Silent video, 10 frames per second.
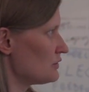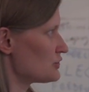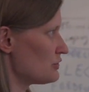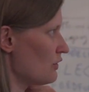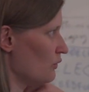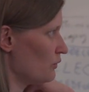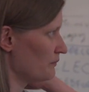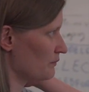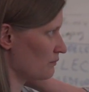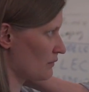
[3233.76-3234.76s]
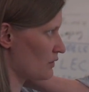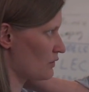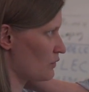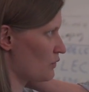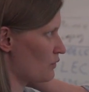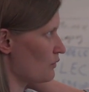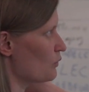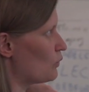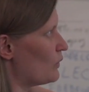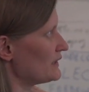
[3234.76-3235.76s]
So,
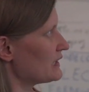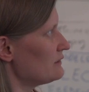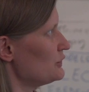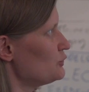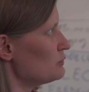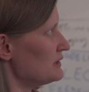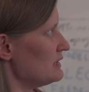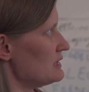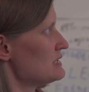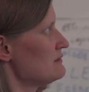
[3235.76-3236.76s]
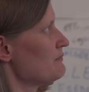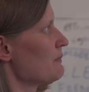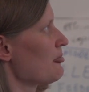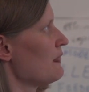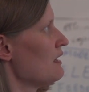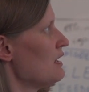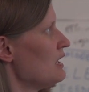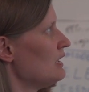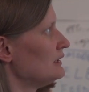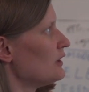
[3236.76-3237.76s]
what can we do with this?
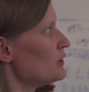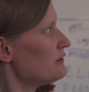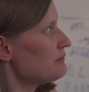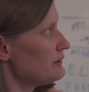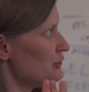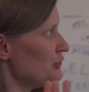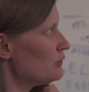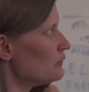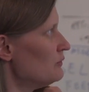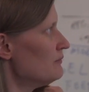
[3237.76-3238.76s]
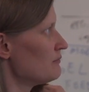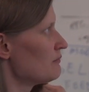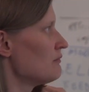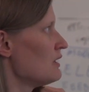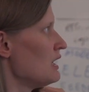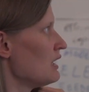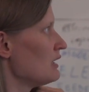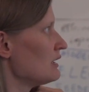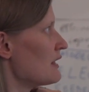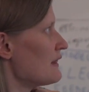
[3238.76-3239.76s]
Now, if we knew
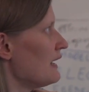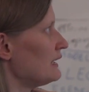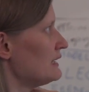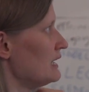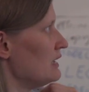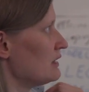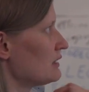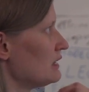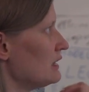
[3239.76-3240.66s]
that the